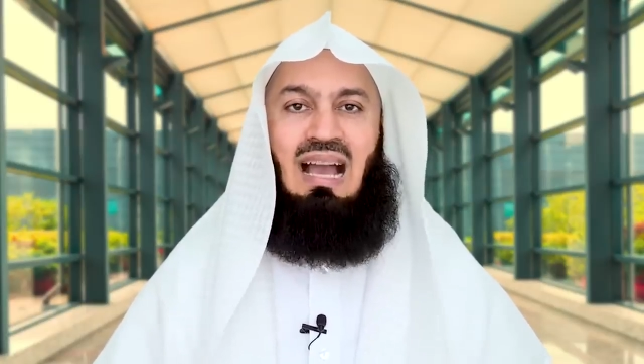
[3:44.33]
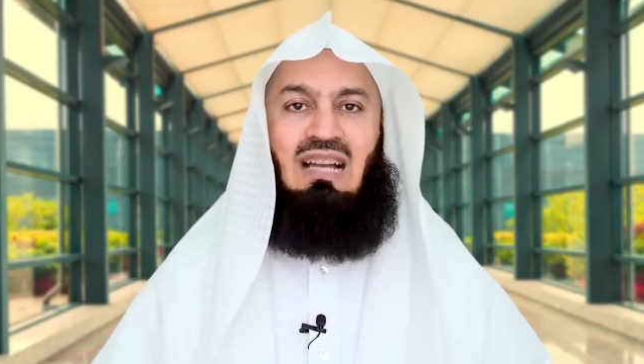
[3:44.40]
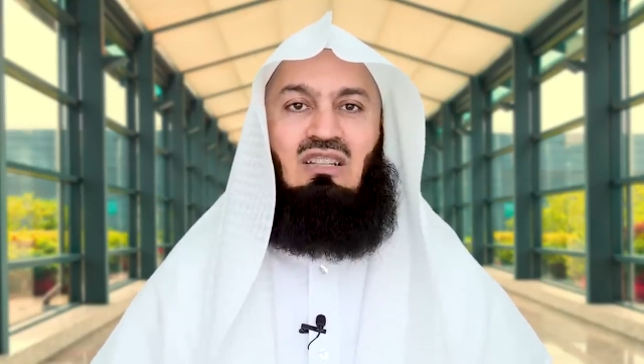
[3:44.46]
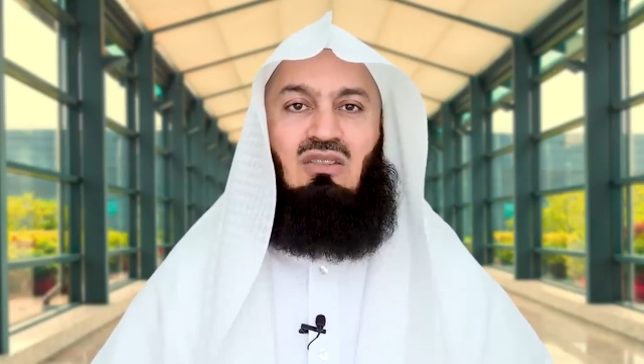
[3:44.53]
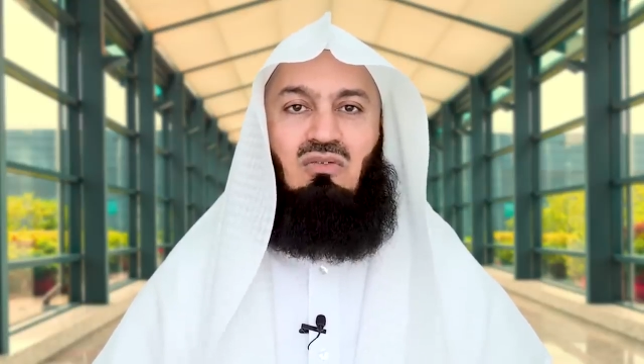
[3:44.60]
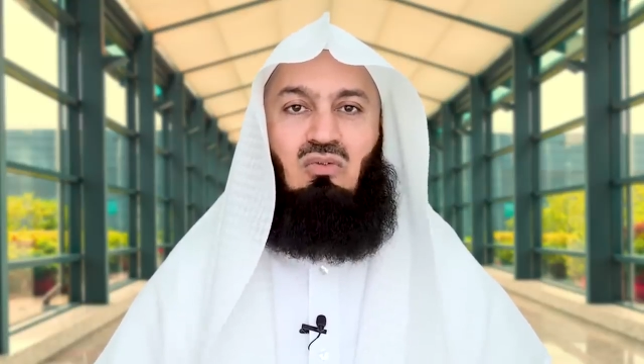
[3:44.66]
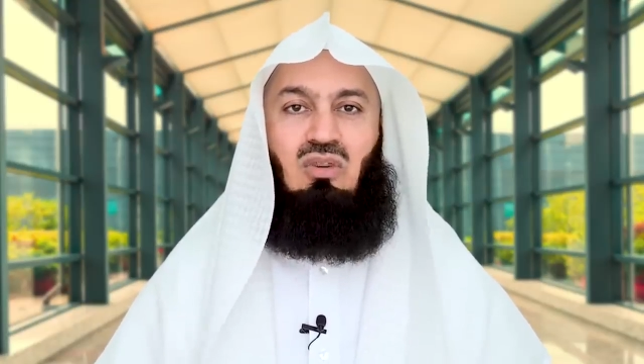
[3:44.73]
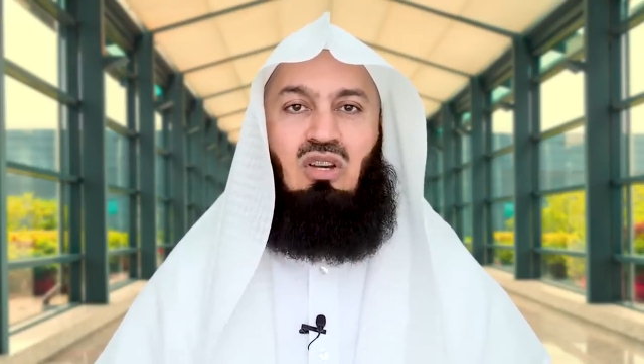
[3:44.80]

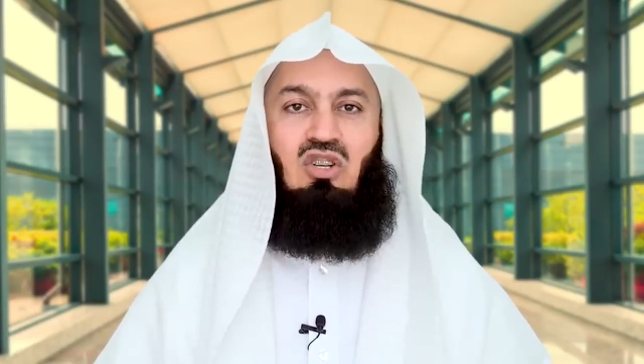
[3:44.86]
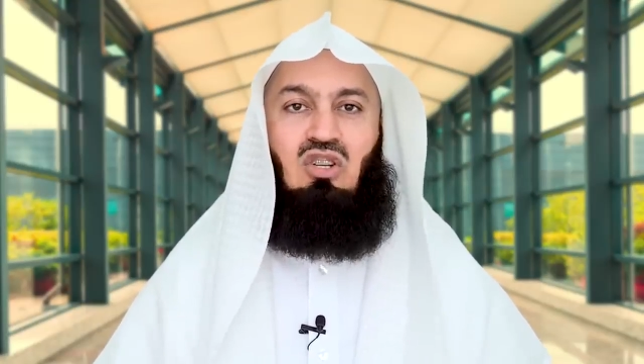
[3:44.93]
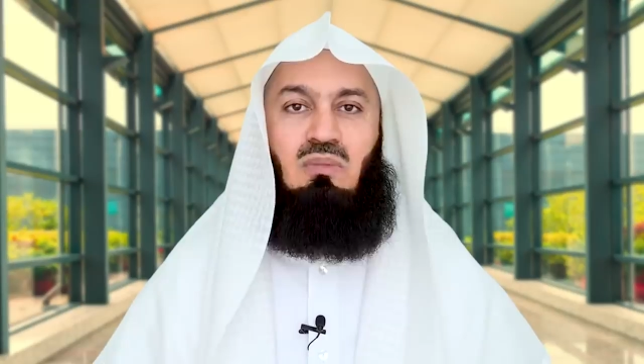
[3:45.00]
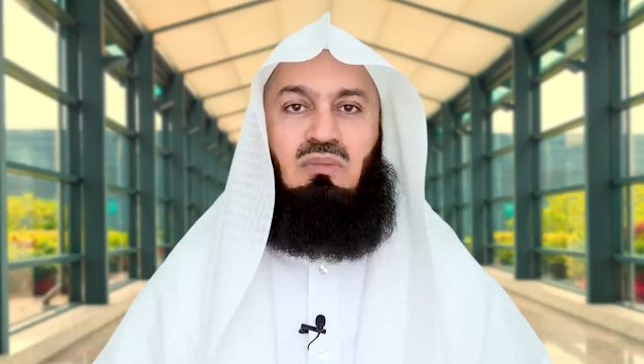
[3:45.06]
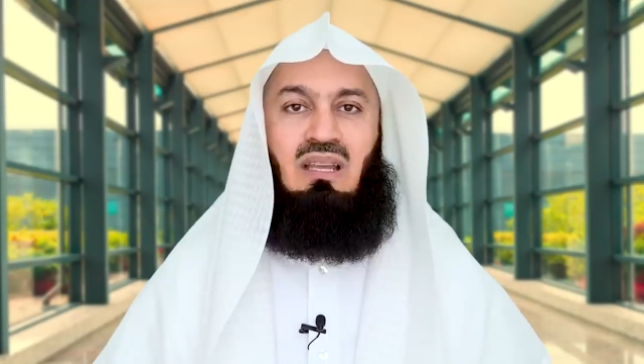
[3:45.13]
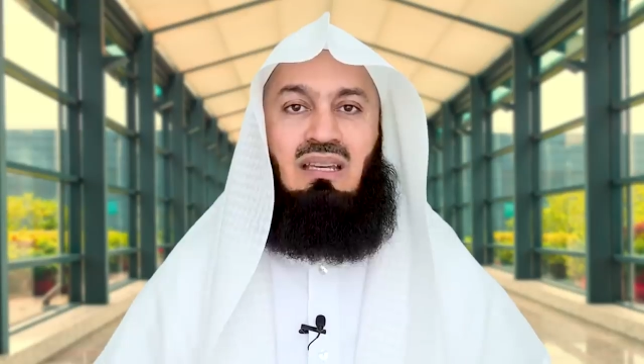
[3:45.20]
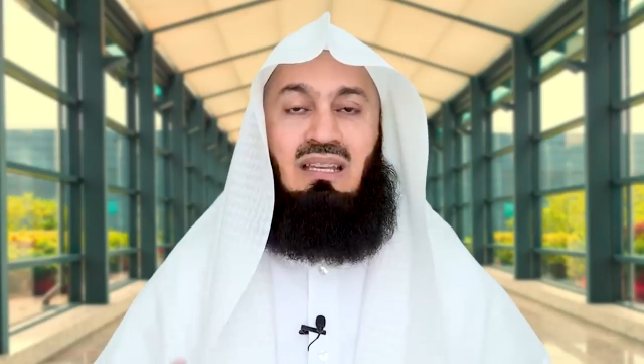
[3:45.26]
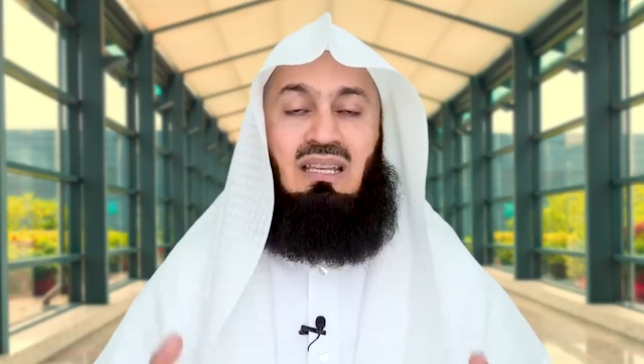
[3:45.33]
act of
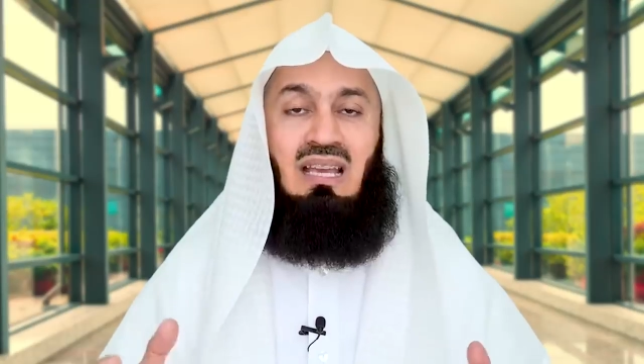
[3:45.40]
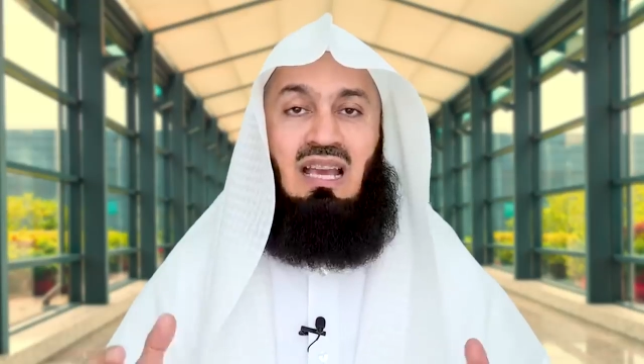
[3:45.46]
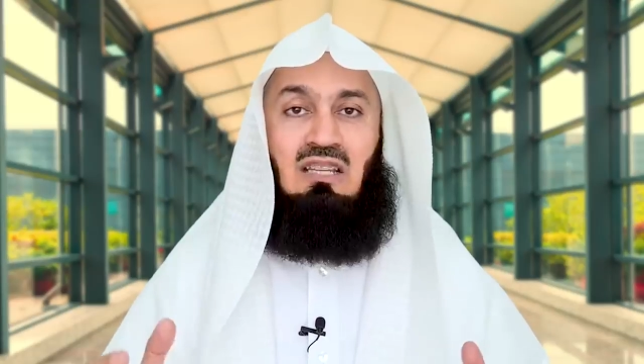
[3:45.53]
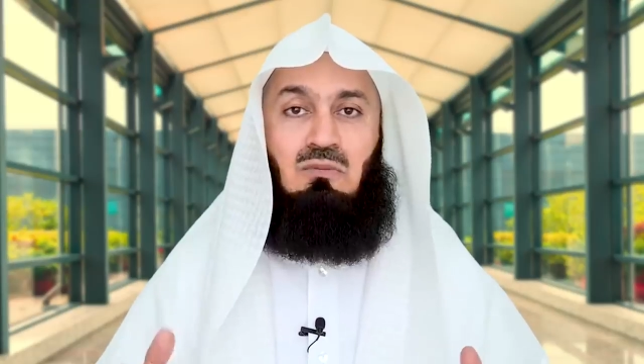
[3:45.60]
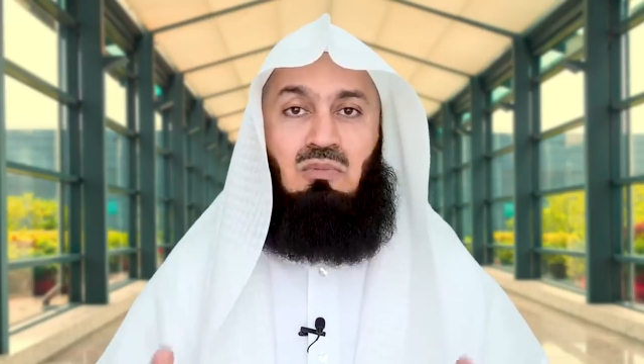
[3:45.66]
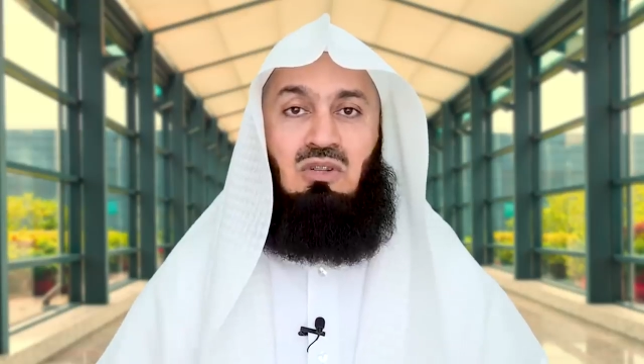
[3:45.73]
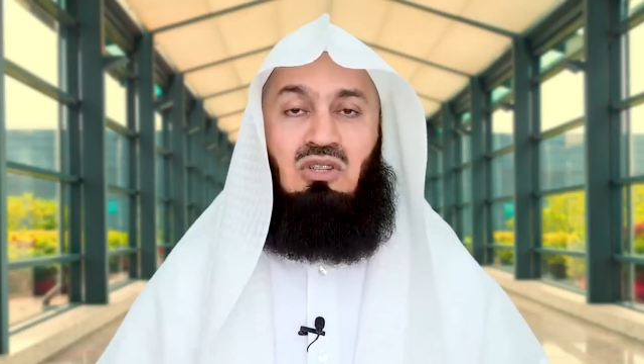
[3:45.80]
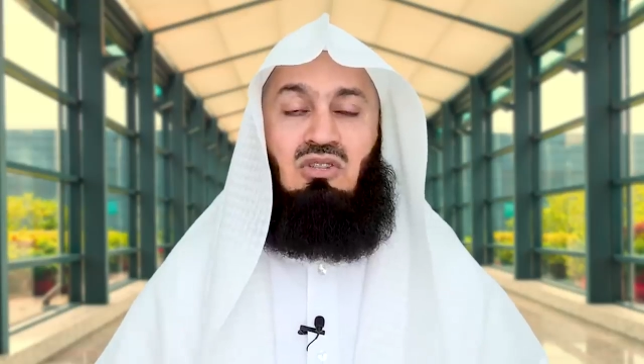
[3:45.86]
worship that He
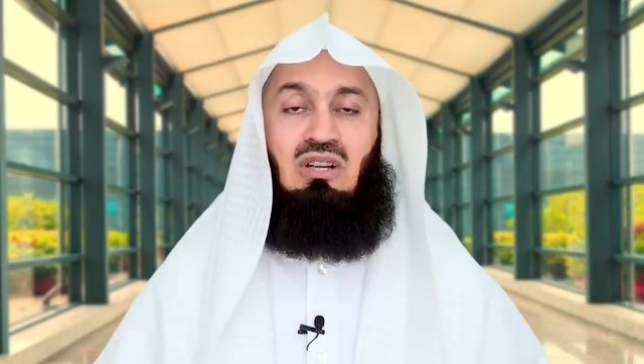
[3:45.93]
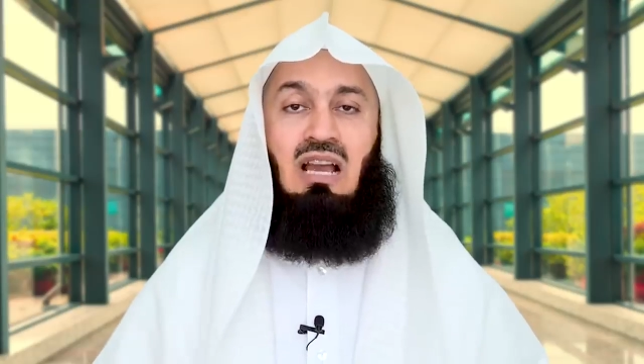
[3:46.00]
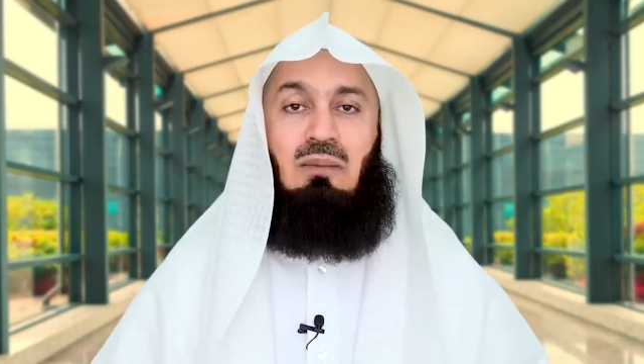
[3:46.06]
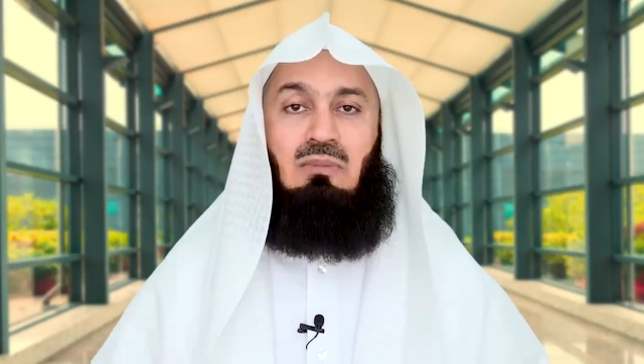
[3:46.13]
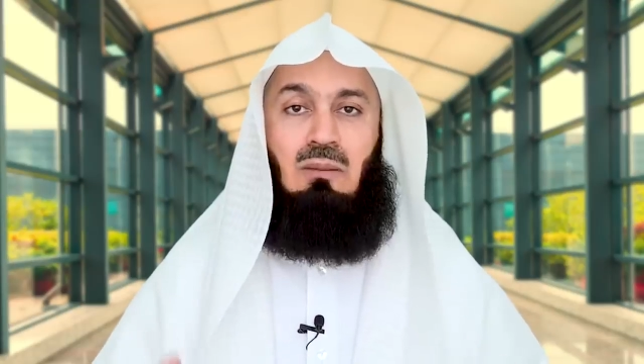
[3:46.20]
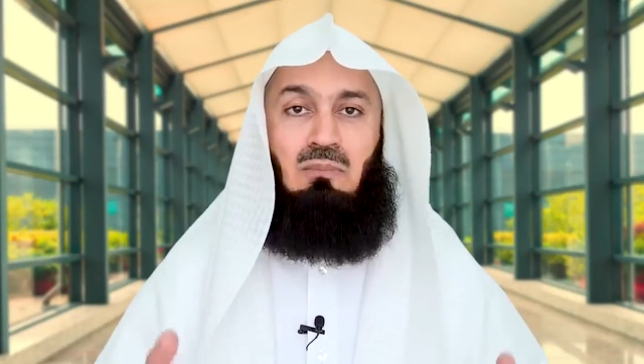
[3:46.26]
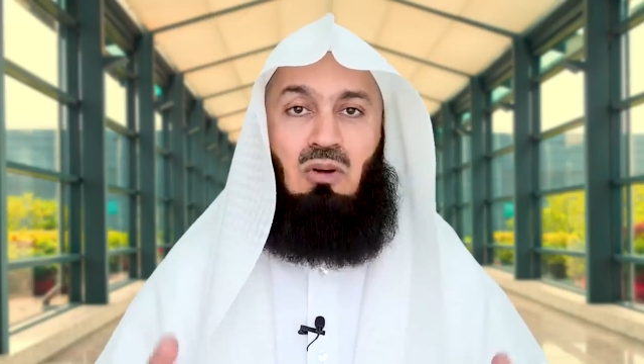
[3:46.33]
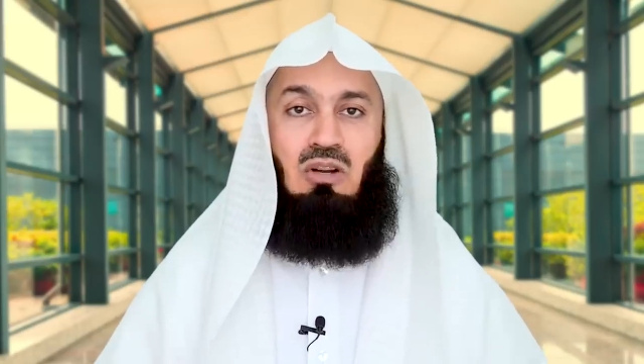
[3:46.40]
has
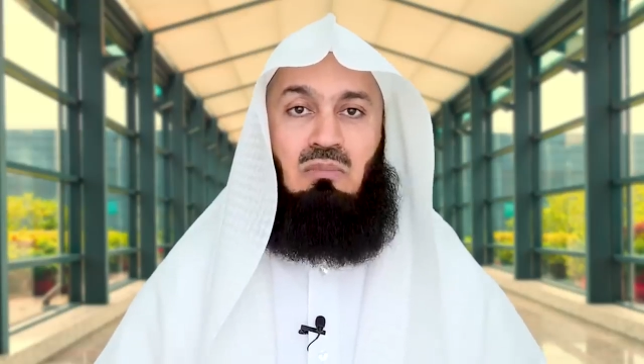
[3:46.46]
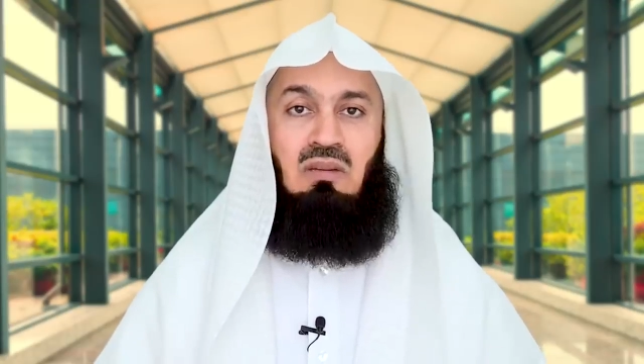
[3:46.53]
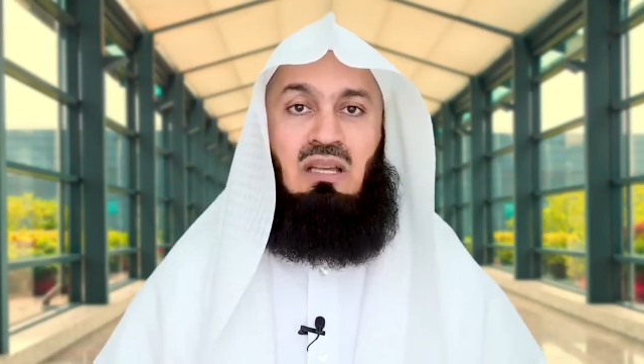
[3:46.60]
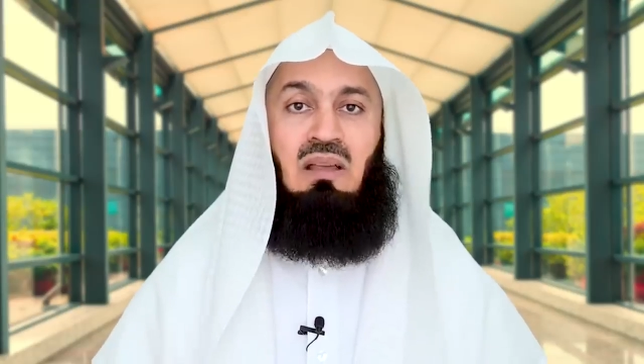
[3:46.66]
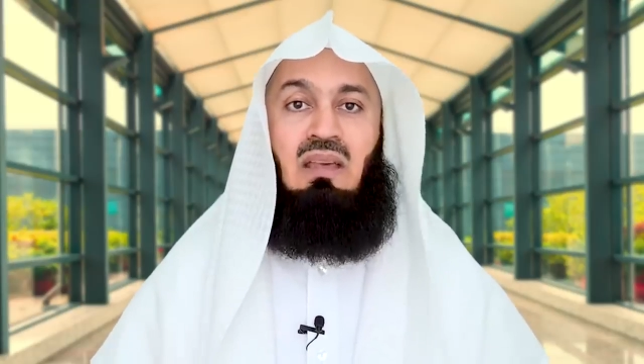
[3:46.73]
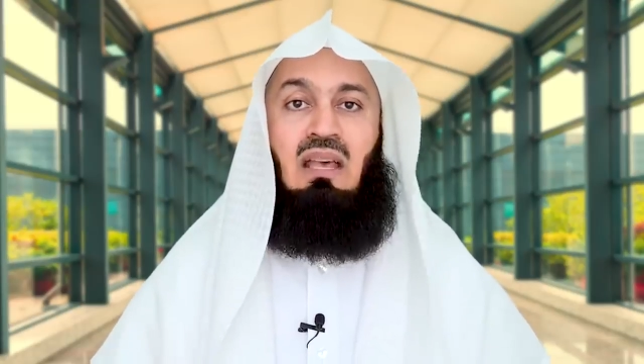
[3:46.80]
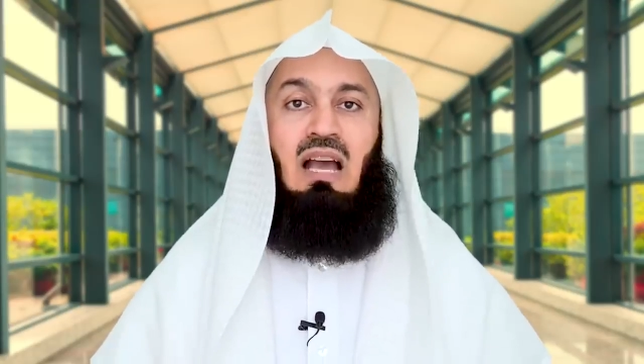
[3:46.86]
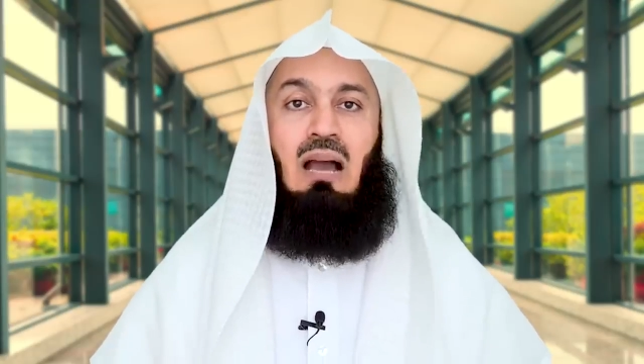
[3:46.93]
prescribed upon me,